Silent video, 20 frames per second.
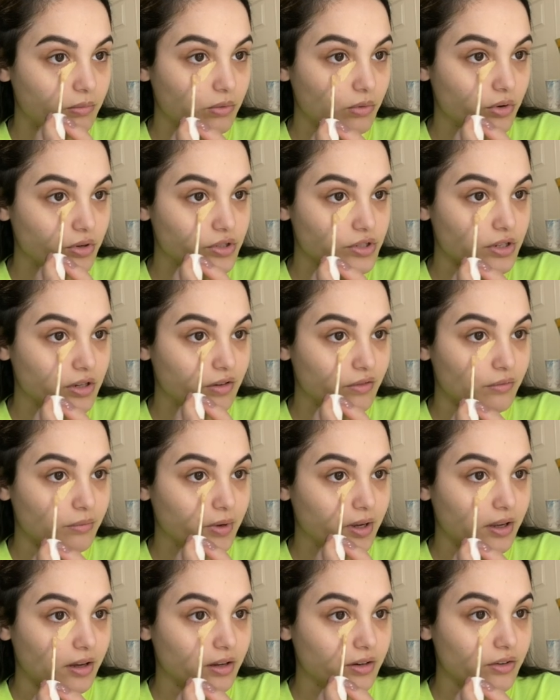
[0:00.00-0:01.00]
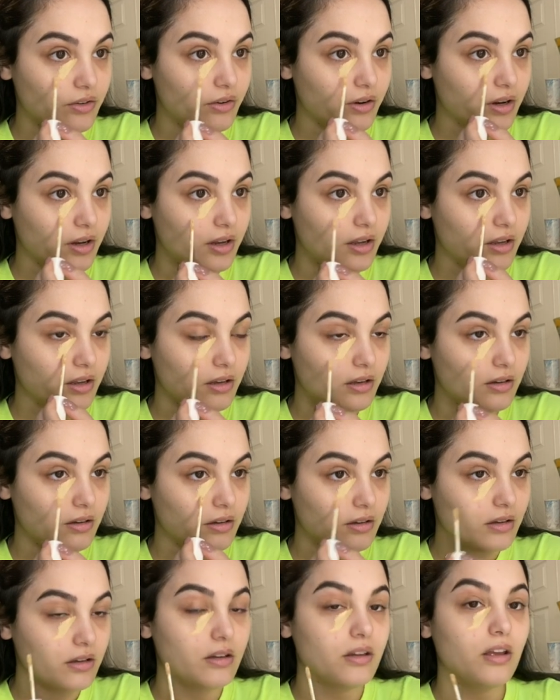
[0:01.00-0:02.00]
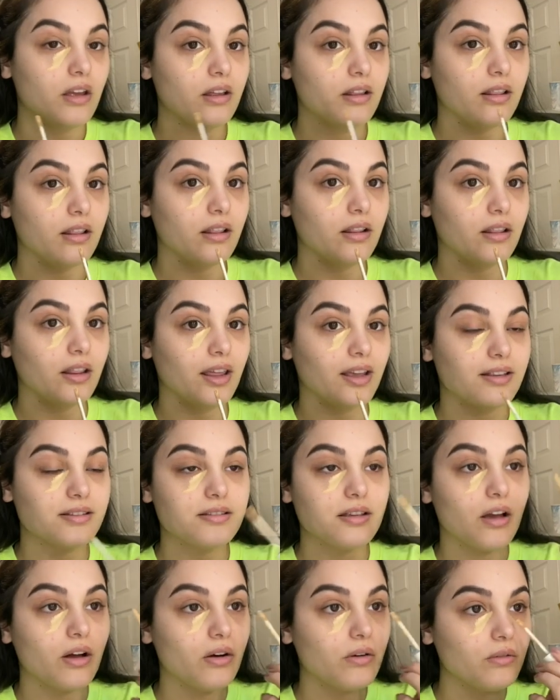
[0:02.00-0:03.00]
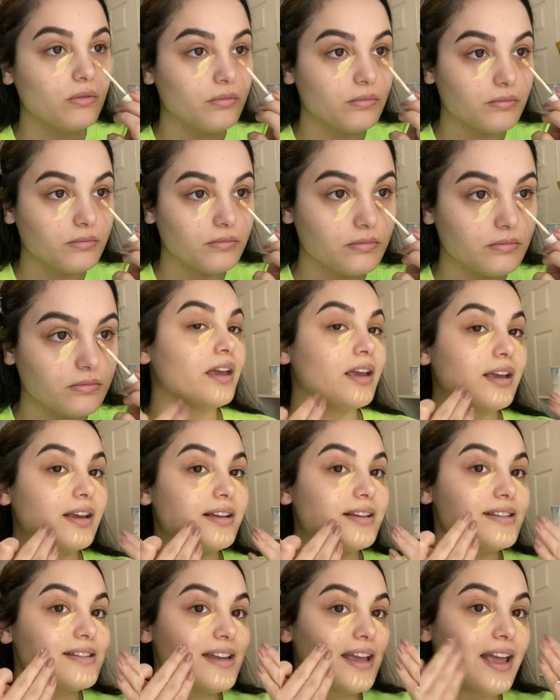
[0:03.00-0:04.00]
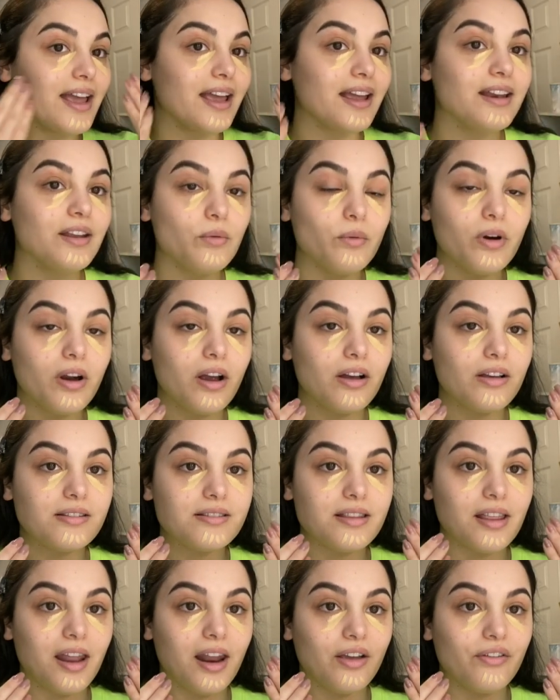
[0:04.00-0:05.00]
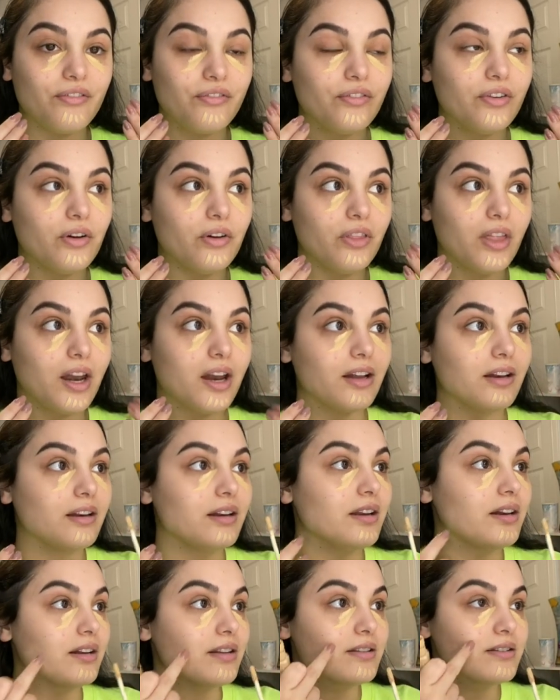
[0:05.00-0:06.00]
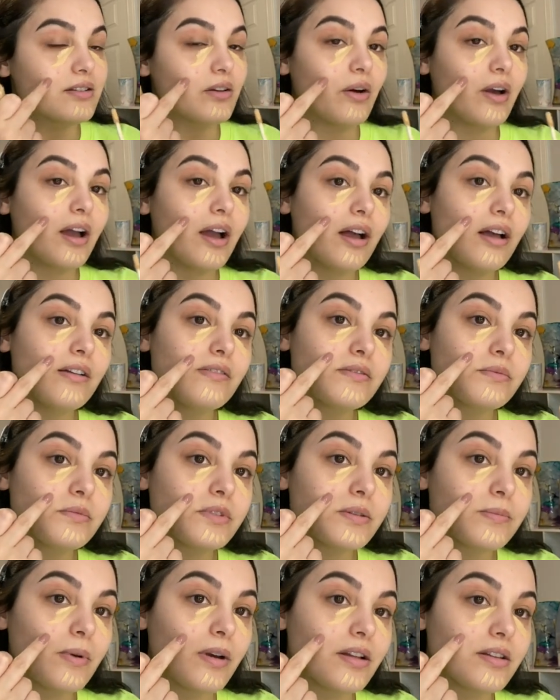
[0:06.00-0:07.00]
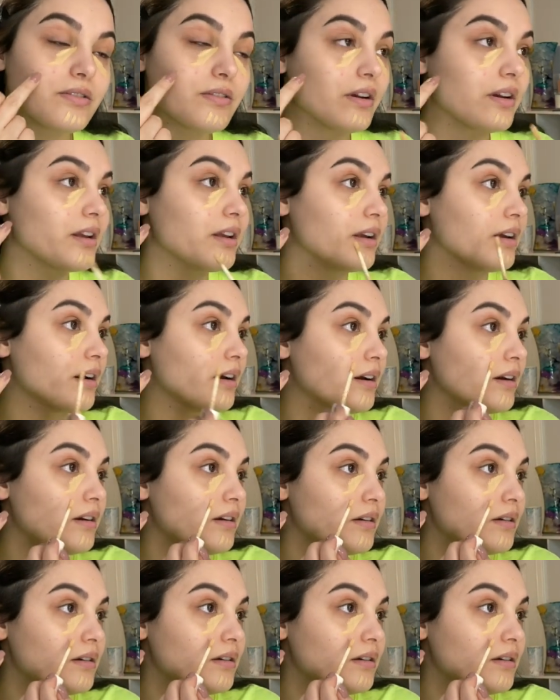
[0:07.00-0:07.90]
portion of my under eye, like so, and anywhere else that I feel that I need it. So I have some spots right here.